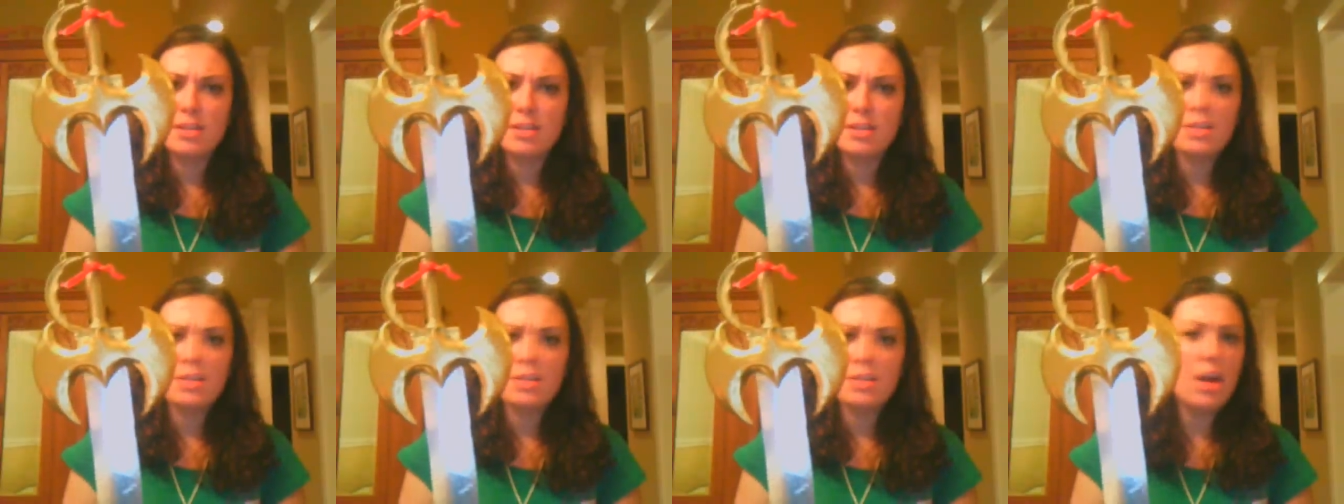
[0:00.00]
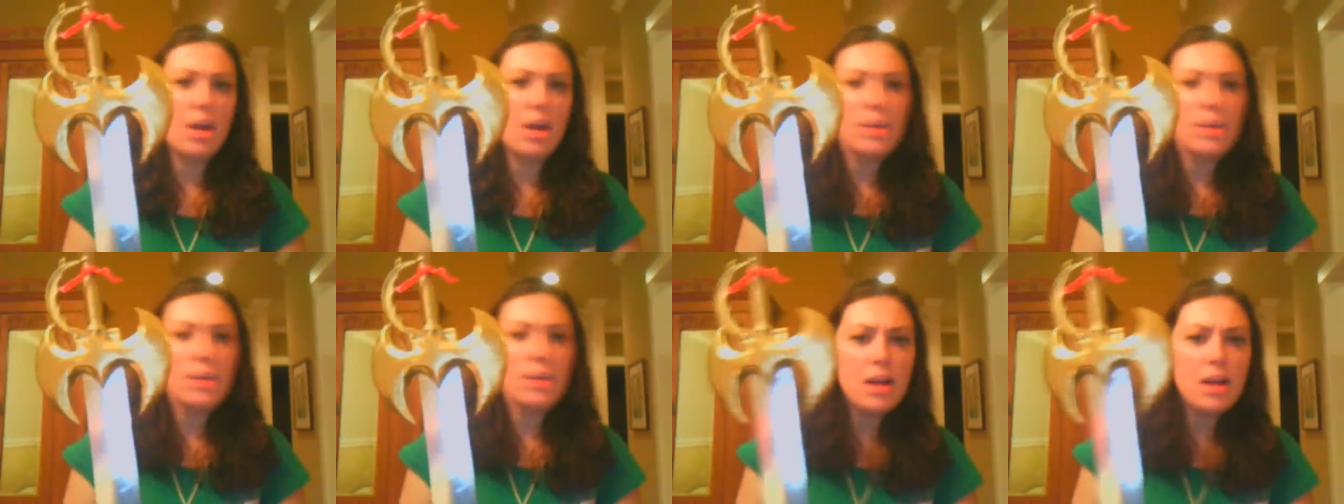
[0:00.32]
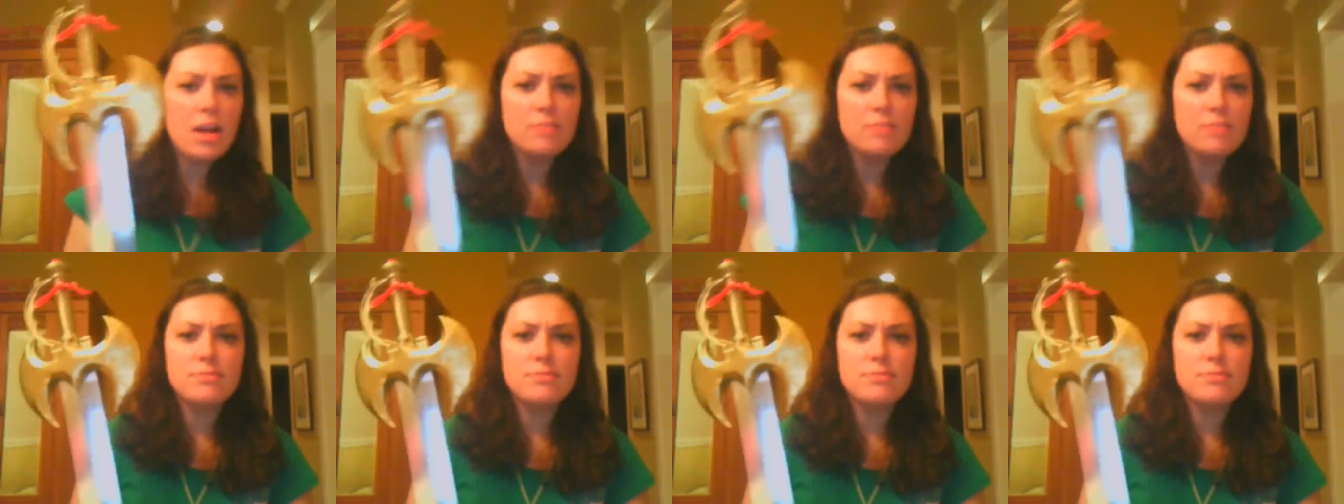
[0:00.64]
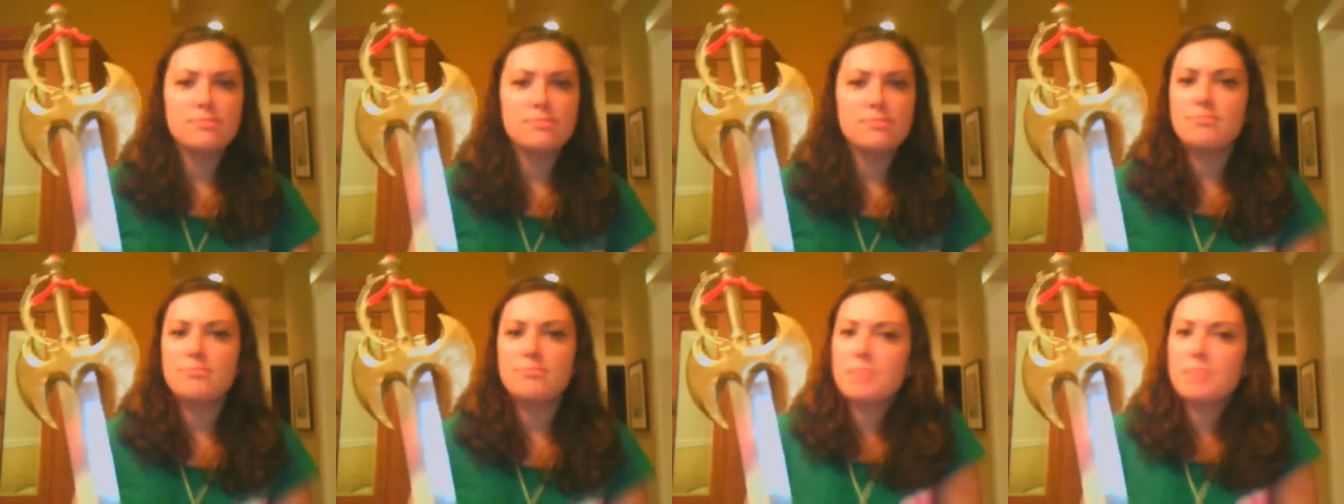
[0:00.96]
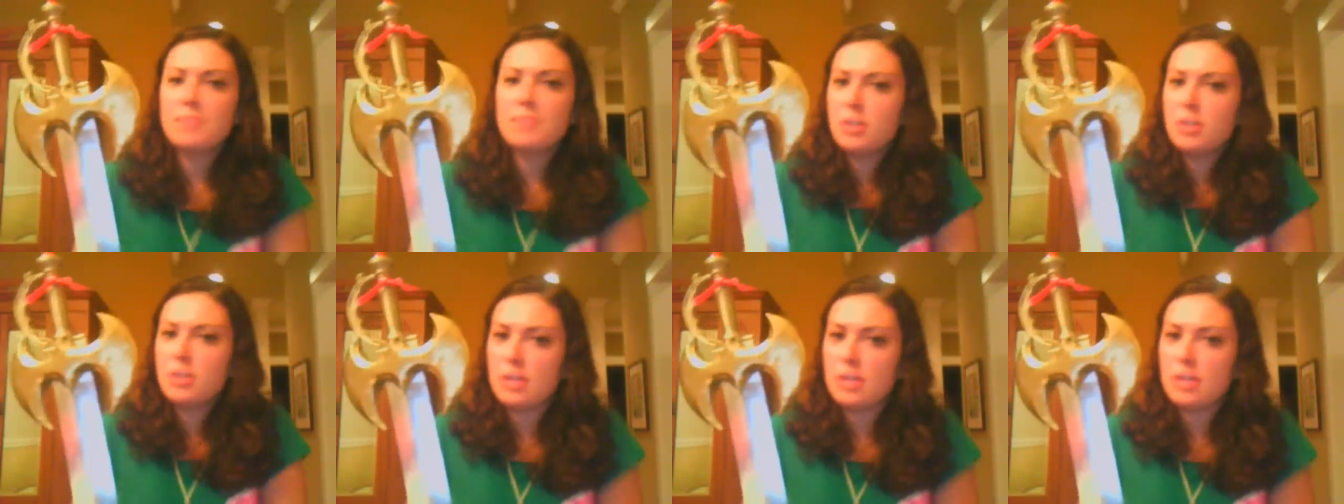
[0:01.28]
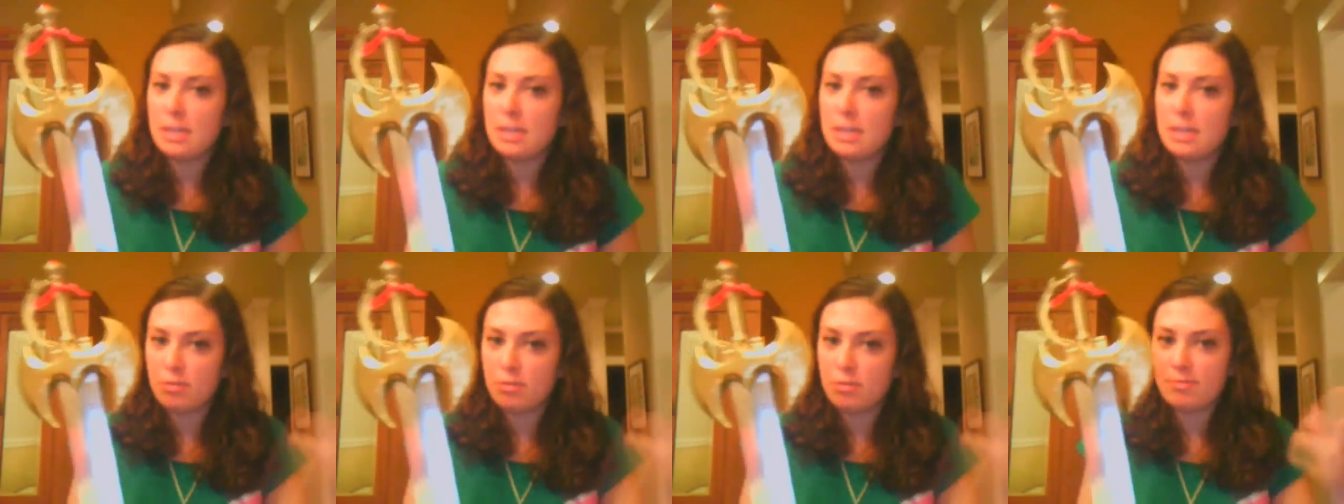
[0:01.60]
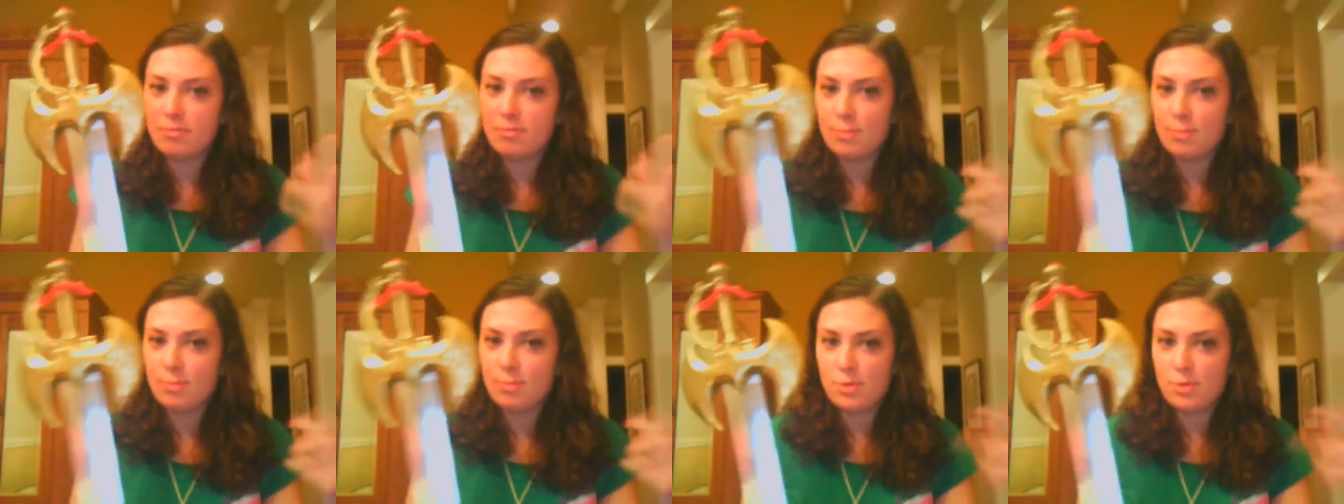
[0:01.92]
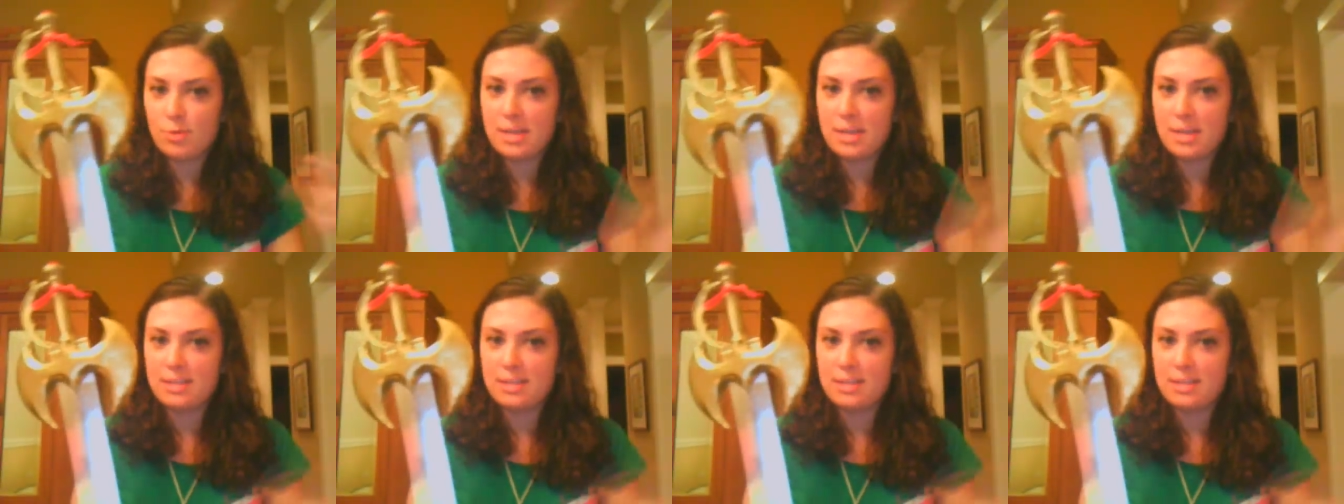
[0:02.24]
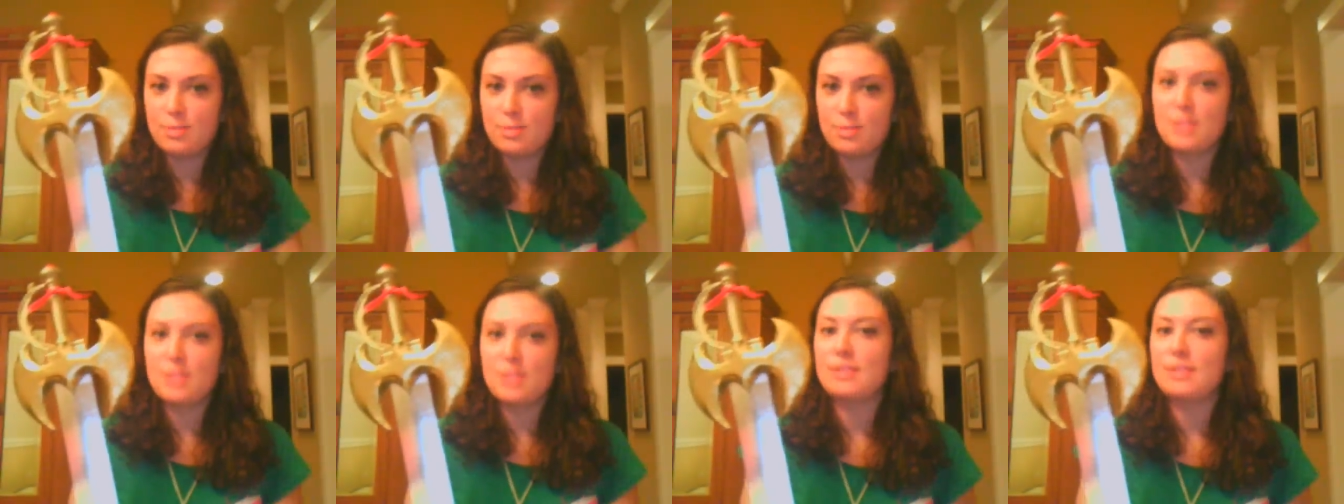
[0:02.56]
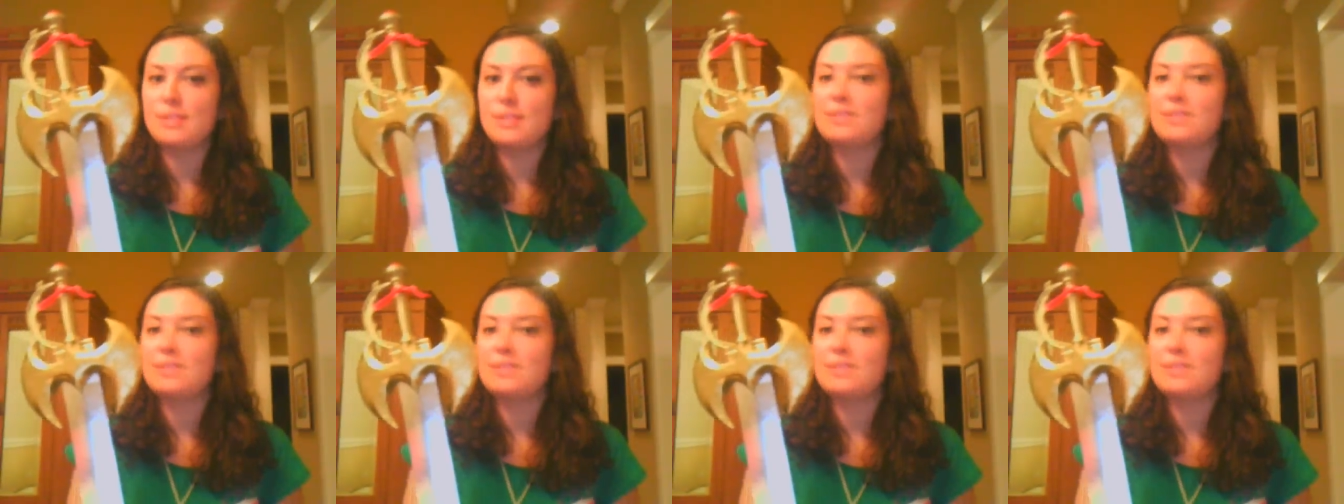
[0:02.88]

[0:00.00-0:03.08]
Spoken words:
Not a lot of ingredients, materials.